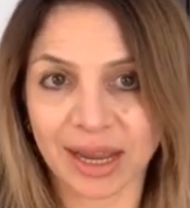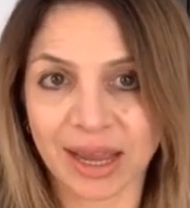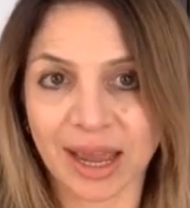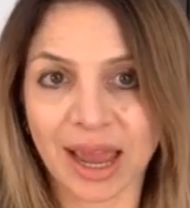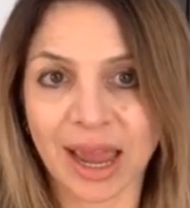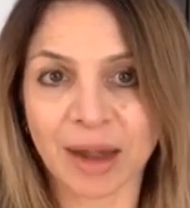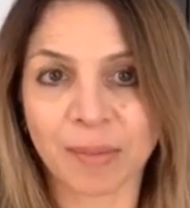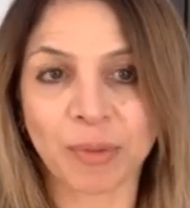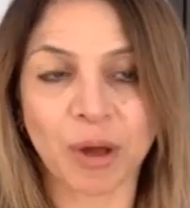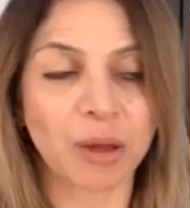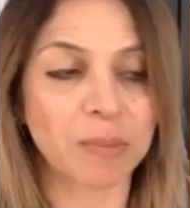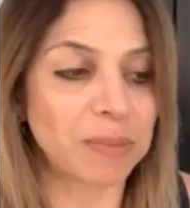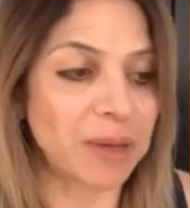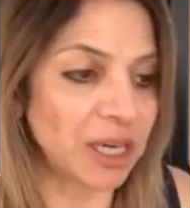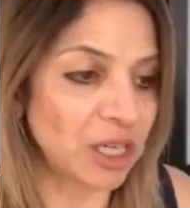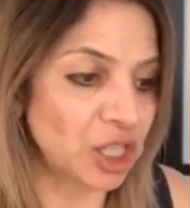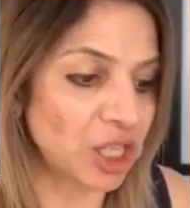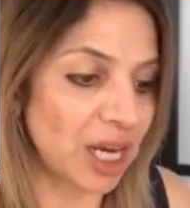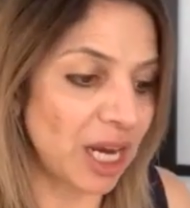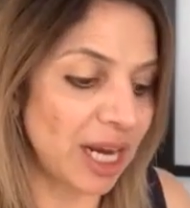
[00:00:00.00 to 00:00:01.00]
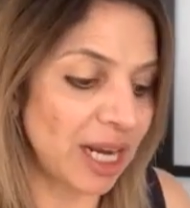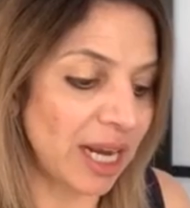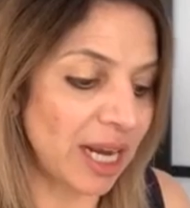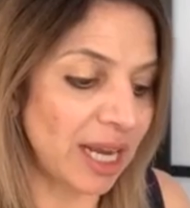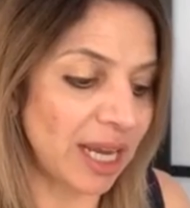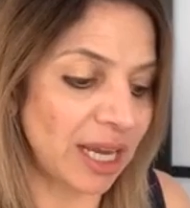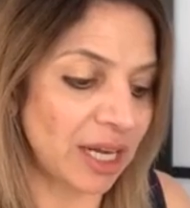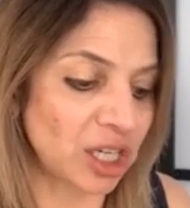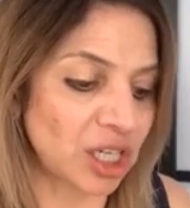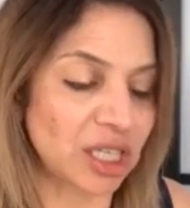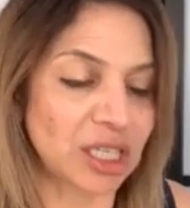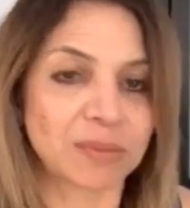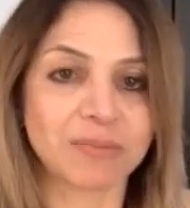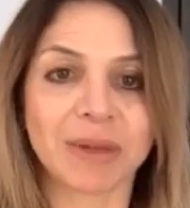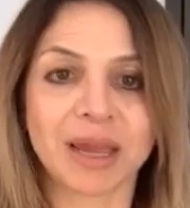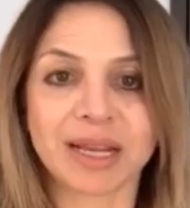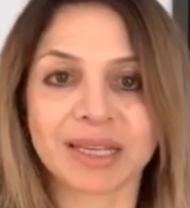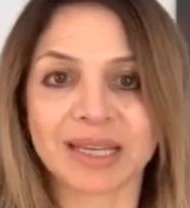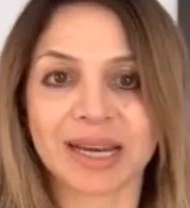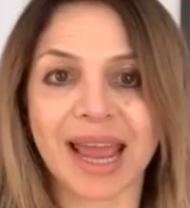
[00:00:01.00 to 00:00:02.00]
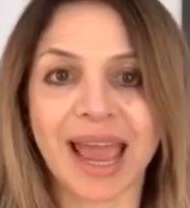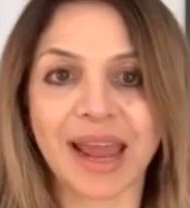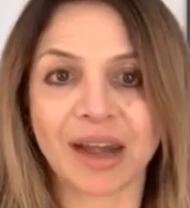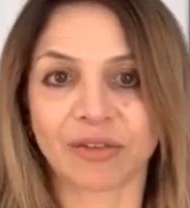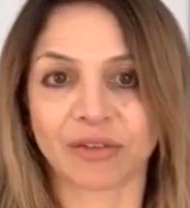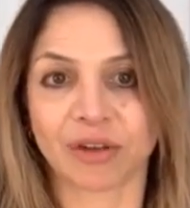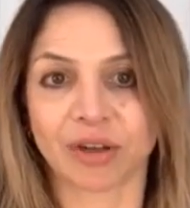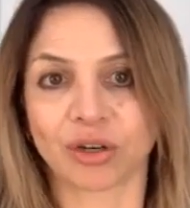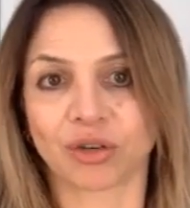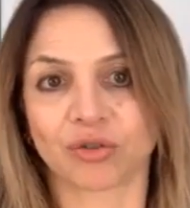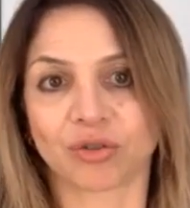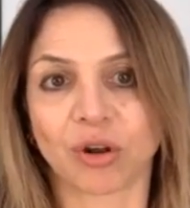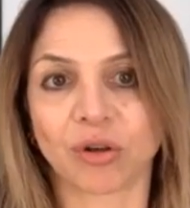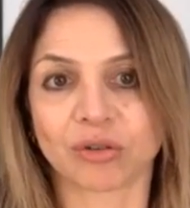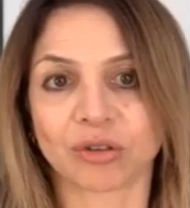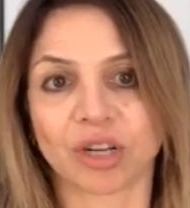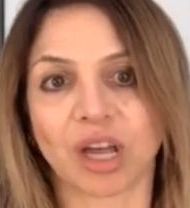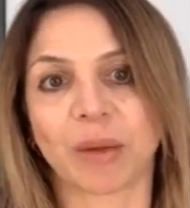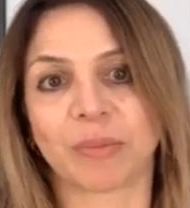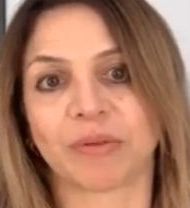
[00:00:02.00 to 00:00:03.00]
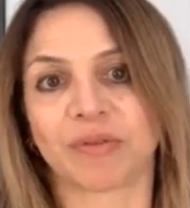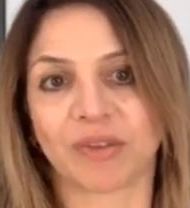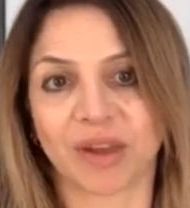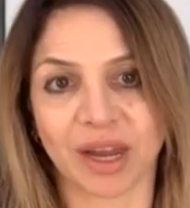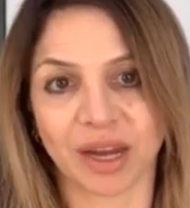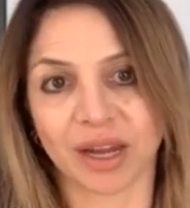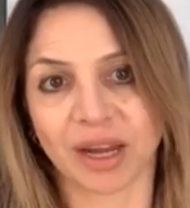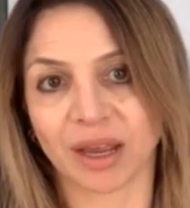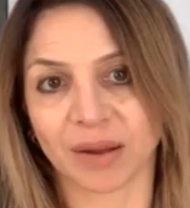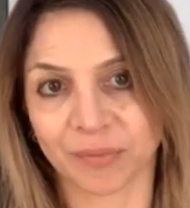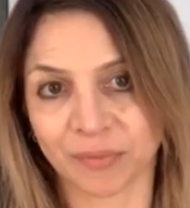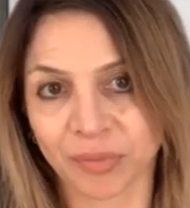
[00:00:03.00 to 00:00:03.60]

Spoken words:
And by binge eating, it just means an out of control type of eating.